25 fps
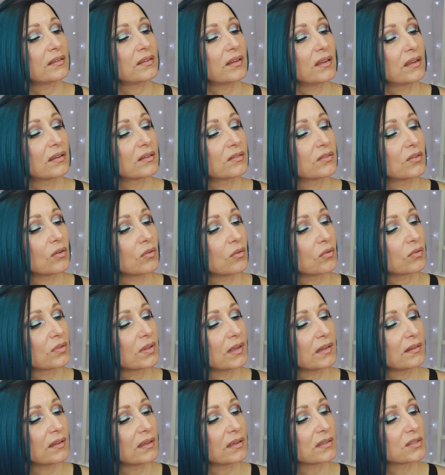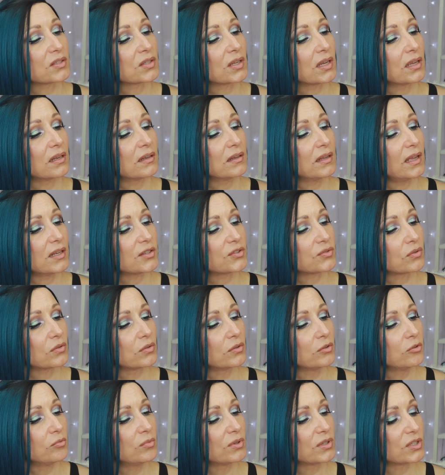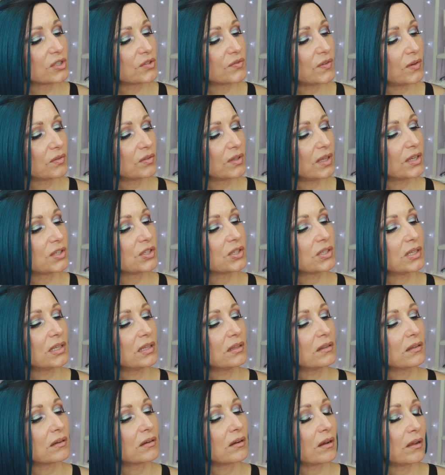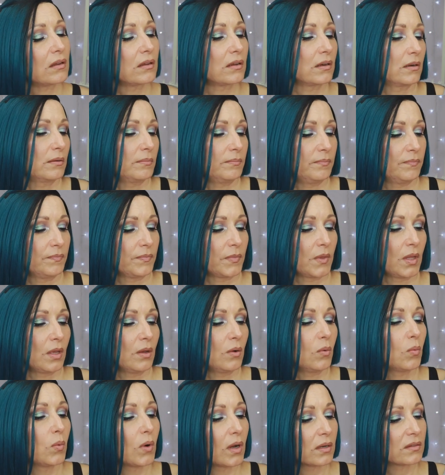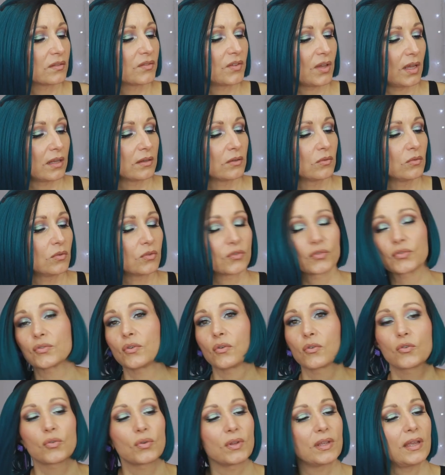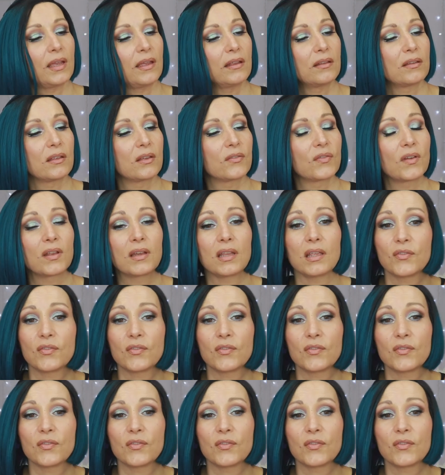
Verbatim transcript: this is the Authentic Skin Natural Luminous Foundation in the color 110 Neutral Creative.